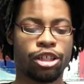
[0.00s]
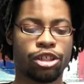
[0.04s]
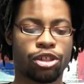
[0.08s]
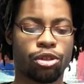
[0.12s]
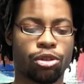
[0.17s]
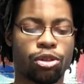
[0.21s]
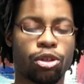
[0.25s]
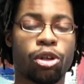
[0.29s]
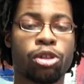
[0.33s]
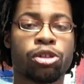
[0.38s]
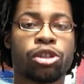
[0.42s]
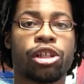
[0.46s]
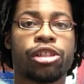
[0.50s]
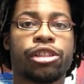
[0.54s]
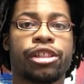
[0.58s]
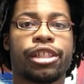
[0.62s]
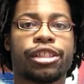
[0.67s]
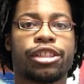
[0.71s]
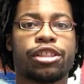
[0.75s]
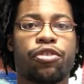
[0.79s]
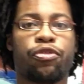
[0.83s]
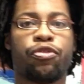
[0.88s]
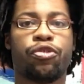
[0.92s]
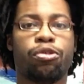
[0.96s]
So those are
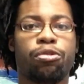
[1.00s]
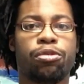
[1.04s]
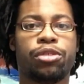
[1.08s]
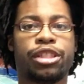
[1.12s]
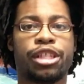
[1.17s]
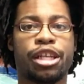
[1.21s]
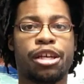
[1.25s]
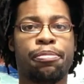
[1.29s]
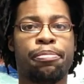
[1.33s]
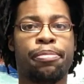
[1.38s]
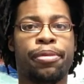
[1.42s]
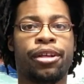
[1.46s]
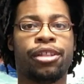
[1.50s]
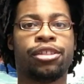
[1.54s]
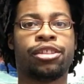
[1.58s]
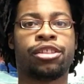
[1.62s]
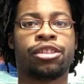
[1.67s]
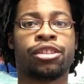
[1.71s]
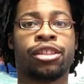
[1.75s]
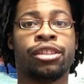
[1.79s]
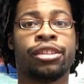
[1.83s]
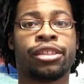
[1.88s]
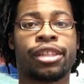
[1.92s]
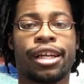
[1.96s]
just a few
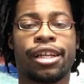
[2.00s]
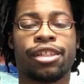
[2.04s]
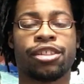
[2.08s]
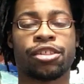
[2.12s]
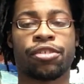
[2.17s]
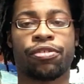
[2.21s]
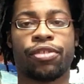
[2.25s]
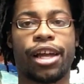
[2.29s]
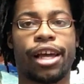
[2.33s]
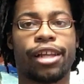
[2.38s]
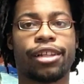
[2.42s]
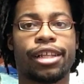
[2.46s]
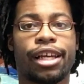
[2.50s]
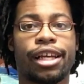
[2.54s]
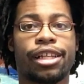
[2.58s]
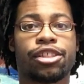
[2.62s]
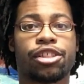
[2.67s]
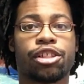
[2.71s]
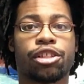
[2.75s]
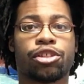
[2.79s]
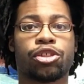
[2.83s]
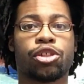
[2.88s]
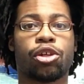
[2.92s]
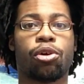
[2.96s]
tidbits and things of that
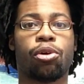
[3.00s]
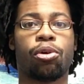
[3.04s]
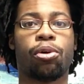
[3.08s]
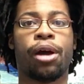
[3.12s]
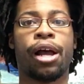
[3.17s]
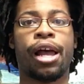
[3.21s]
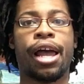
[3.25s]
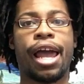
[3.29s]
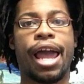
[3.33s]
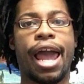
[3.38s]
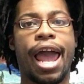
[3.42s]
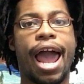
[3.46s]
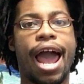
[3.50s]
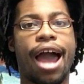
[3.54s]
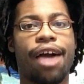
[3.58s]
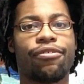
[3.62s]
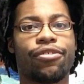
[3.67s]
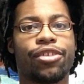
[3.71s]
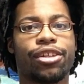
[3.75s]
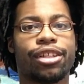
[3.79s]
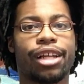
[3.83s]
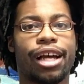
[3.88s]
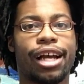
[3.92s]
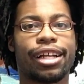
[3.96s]
nature. So
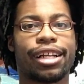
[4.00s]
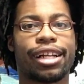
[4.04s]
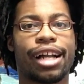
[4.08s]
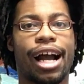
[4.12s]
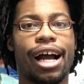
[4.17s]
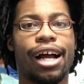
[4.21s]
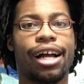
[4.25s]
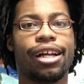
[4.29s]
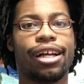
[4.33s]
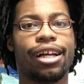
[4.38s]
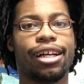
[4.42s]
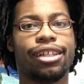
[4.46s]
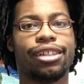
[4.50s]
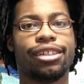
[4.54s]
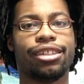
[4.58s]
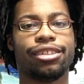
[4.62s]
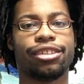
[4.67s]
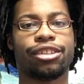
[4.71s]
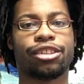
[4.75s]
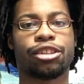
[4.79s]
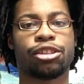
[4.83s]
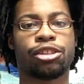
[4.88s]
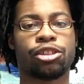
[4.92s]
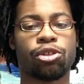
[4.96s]
having like
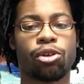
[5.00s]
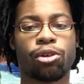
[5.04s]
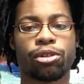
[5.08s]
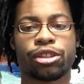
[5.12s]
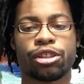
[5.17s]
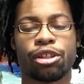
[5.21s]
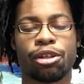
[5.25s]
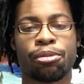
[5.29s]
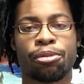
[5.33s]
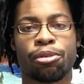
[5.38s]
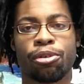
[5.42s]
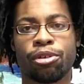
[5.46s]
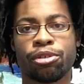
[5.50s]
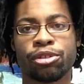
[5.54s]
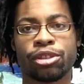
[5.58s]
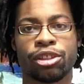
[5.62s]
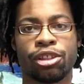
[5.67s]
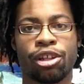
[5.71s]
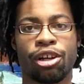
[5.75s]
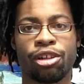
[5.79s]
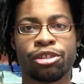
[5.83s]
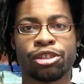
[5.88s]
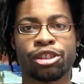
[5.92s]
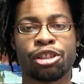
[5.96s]
short-term goals,
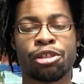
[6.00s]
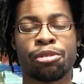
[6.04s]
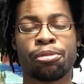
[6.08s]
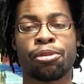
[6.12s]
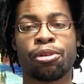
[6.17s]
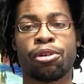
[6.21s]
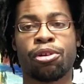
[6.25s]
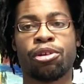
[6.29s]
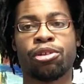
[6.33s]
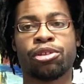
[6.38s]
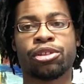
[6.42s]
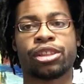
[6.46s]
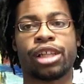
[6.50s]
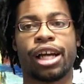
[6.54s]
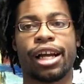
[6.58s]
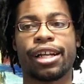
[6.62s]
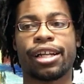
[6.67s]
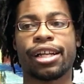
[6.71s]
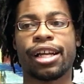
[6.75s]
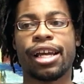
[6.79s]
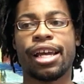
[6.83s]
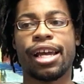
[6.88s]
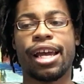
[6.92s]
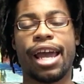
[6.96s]
long-term goals,
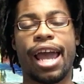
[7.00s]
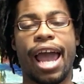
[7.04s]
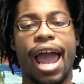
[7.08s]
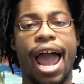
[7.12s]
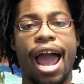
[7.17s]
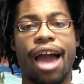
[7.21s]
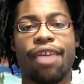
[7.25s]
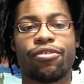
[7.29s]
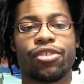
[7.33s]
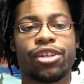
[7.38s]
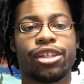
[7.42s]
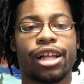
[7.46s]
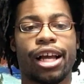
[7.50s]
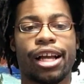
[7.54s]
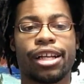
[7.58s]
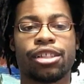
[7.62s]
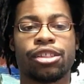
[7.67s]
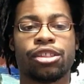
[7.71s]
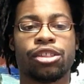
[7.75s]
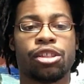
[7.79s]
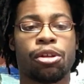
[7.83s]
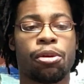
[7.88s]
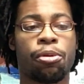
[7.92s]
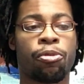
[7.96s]
like having like
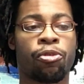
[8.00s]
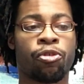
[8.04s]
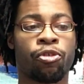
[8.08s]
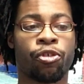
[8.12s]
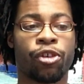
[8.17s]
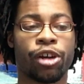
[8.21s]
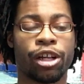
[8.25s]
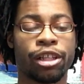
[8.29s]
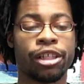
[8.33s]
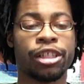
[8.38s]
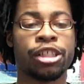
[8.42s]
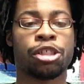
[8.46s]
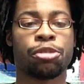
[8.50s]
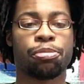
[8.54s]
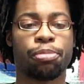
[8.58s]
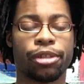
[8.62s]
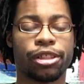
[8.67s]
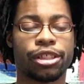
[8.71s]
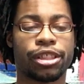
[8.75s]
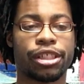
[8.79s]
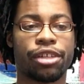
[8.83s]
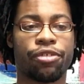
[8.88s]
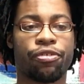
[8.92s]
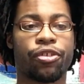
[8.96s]
really
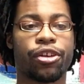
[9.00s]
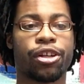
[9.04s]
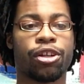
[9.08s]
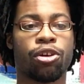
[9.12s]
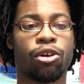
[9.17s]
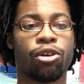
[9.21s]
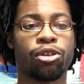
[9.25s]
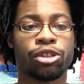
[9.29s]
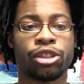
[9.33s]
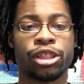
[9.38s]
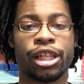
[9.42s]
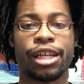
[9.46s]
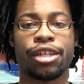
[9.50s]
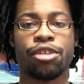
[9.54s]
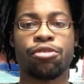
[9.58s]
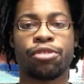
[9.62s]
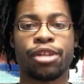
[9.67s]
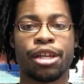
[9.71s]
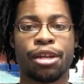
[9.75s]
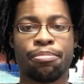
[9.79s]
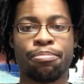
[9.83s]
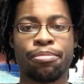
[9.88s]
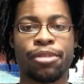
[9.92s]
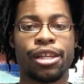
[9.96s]
specific goals that you
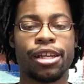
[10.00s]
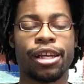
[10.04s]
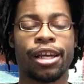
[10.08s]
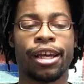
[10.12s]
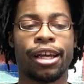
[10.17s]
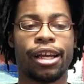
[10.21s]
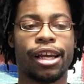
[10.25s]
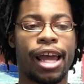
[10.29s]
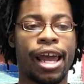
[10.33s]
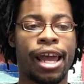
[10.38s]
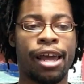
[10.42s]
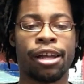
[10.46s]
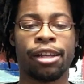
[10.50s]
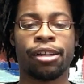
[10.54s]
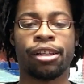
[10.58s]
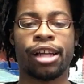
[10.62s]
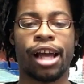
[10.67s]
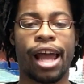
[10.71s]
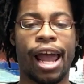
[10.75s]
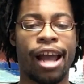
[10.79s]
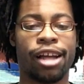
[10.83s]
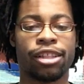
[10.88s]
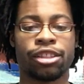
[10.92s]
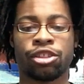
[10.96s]
can meet
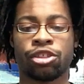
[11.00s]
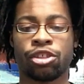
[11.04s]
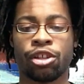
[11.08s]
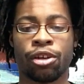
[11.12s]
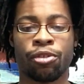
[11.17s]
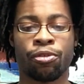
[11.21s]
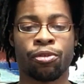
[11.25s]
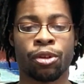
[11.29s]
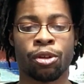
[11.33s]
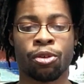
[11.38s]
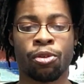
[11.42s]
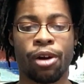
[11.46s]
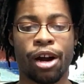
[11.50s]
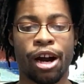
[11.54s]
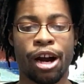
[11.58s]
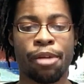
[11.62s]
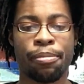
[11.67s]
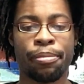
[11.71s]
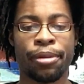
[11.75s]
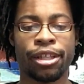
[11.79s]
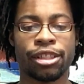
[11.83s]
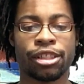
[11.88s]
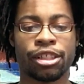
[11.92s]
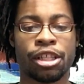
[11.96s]
and at certain
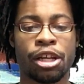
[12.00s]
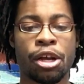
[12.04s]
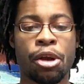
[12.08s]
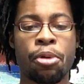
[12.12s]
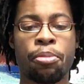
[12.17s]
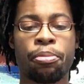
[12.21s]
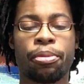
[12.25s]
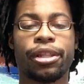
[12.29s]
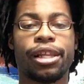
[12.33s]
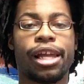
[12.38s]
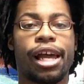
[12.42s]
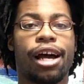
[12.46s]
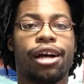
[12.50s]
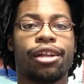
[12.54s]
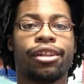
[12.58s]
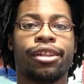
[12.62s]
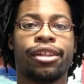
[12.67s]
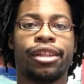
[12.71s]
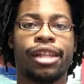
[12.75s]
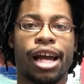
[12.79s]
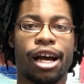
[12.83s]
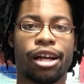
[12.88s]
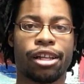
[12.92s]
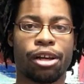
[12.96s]
requirements. But now
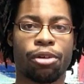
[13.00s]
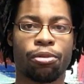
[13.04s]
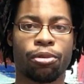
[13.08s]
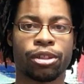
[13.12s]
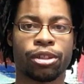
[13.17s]
now that